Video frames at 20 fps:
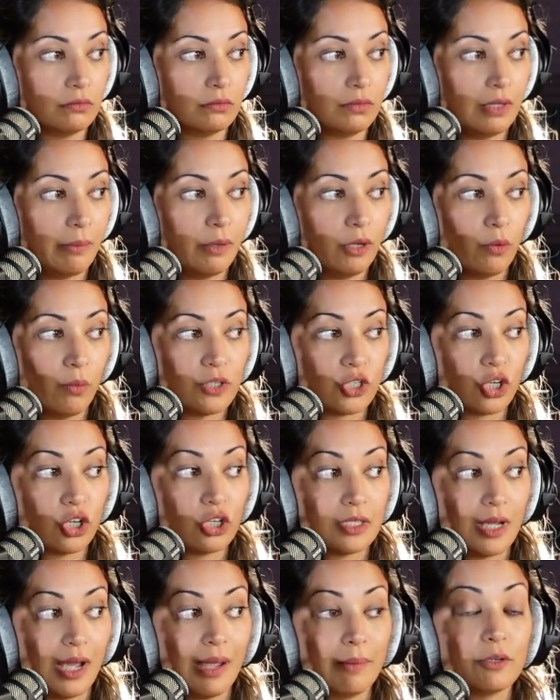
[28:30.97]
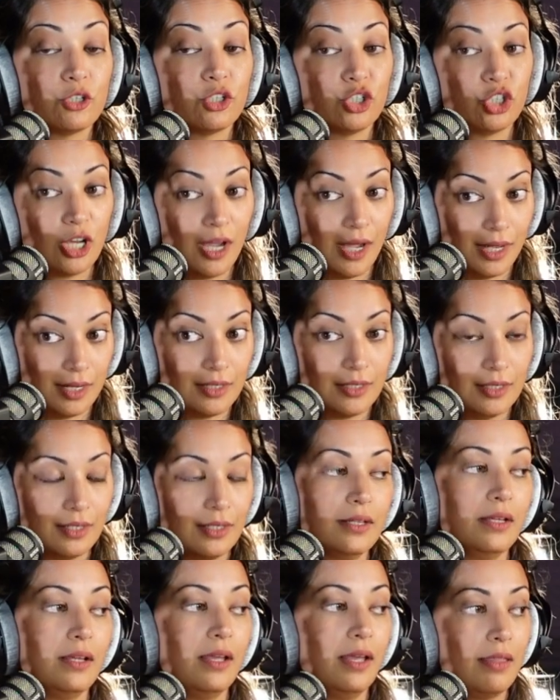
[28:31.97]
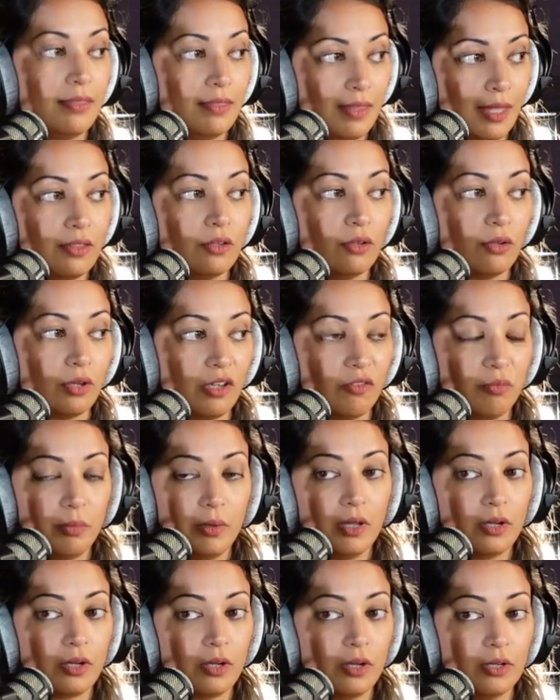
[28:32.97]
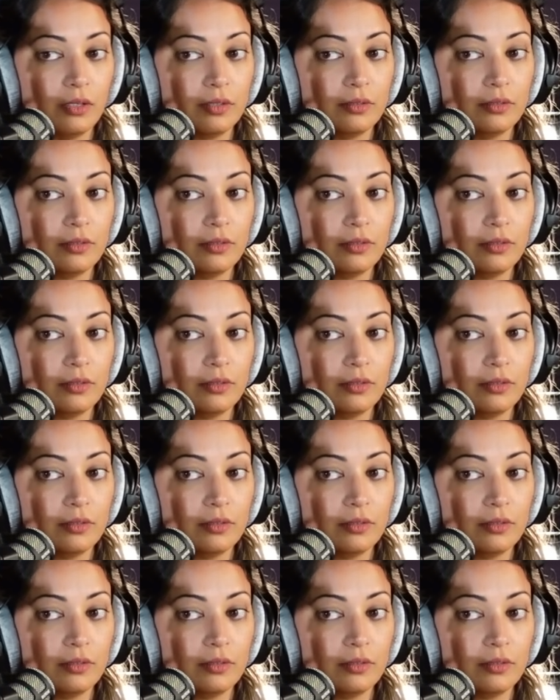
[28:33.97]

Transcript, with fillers: Let me know when's a good time to chat. And then they'll give me a call.